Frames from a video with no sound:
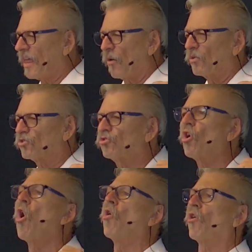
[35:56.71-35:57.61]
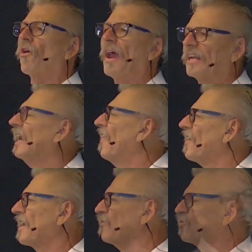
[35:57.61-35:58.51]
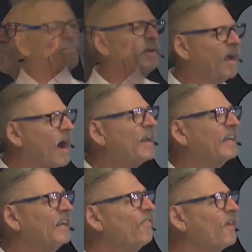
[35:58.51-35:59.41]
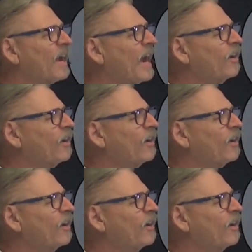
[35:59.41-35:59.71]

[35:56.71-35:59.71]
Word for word: that was so great that it was beyond anything I could